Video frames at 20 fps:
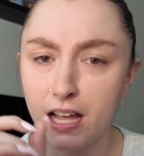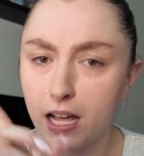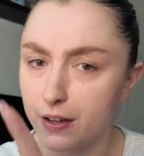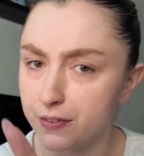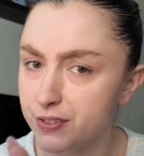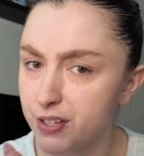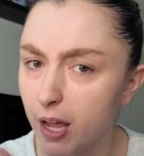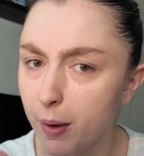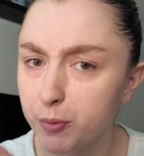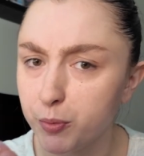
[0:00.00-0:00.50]

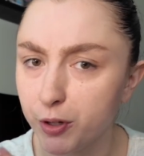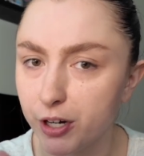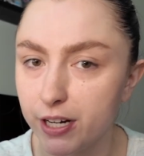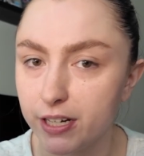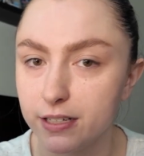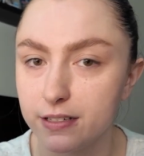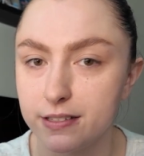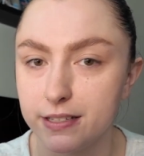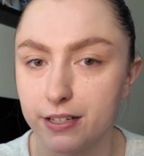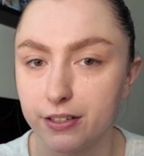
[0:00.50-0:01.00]
I've stopped
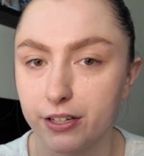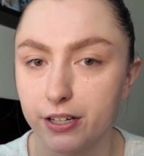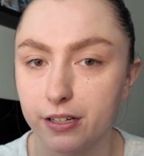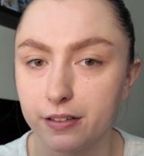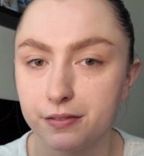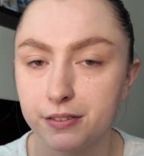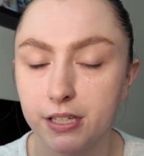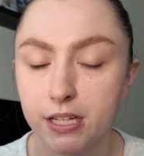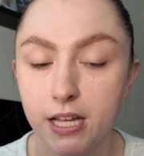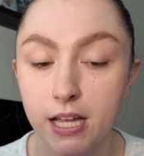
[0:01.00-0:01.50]
wearing concealer.
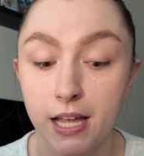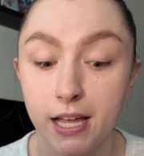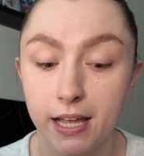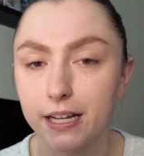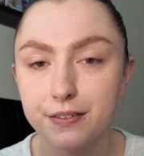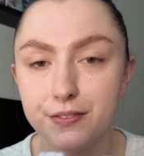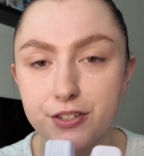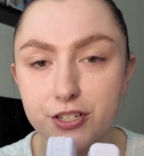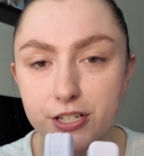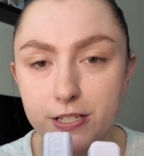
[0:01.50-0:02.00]

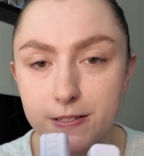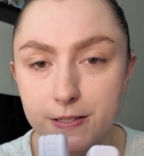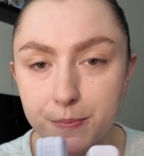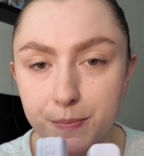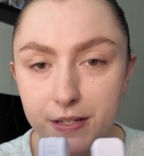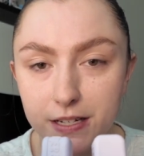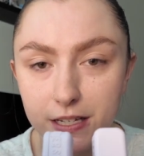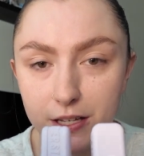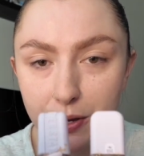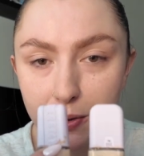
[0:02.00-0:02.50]
I've
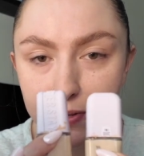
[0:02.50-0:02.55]
just been